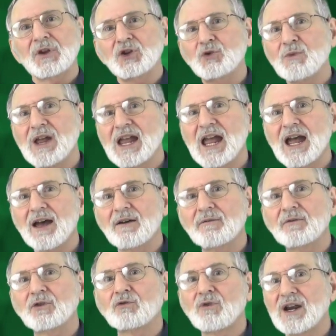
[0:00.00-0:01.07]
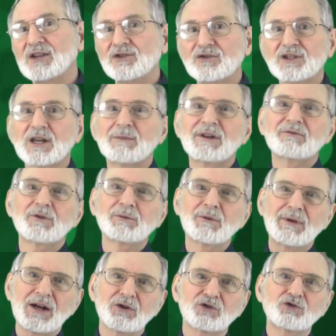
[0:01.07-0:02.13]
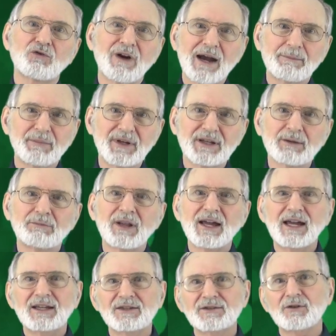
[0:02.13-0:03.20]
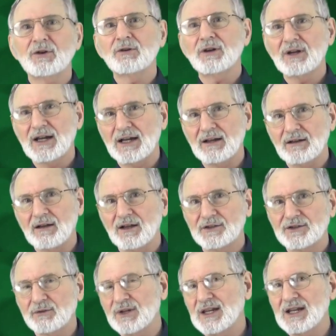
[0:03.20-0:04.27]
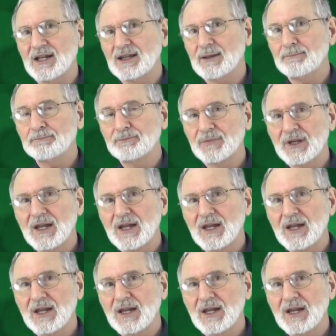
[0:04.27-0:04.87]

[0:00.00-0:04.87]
You may have grazers coming from the meadow trampling the plants or also eating them.